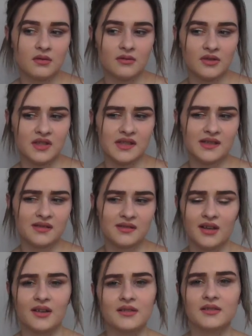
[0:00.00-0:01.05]
watching.
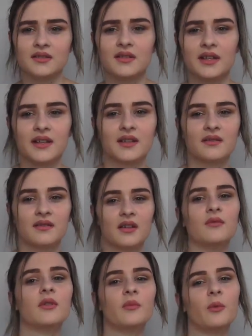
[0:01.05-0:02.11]
I don't know, like I, I
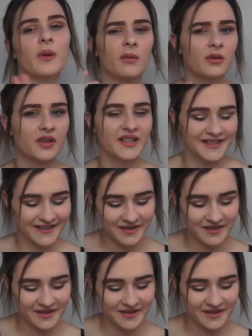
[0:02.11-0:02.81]
want more people to watch.